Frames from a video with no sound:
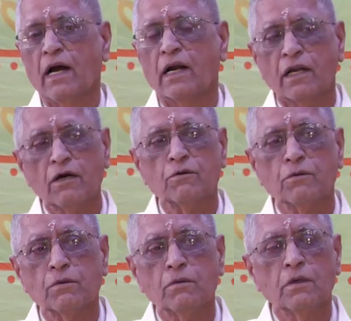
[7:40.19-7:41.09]
And
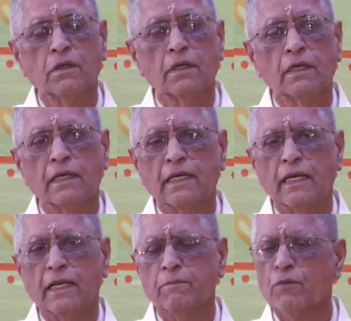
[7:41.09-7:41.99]
now,
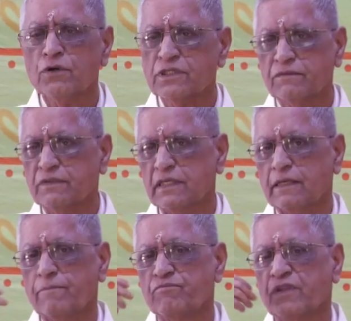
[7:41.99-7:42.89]
in most of the